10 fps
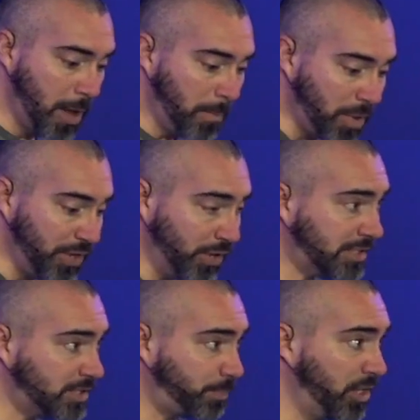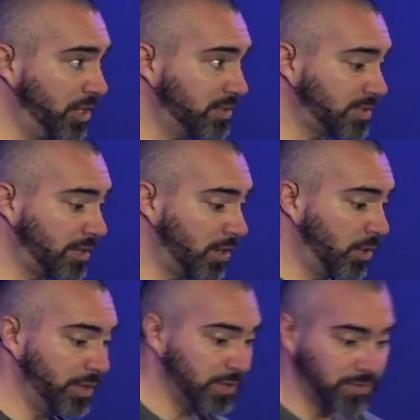But they're experienced and they're
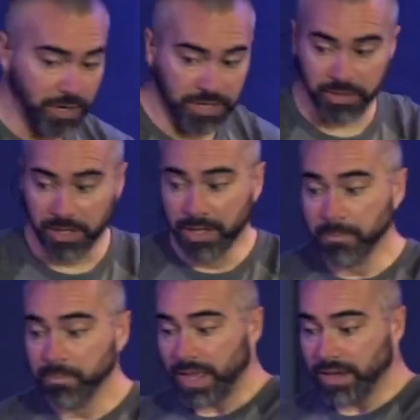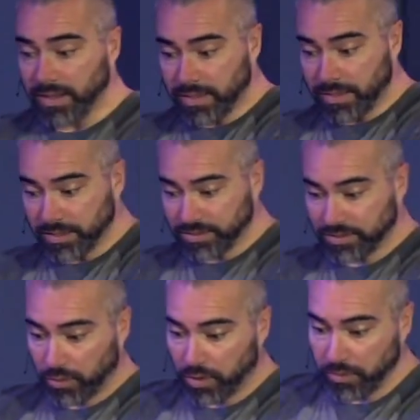going this direction. And in this story,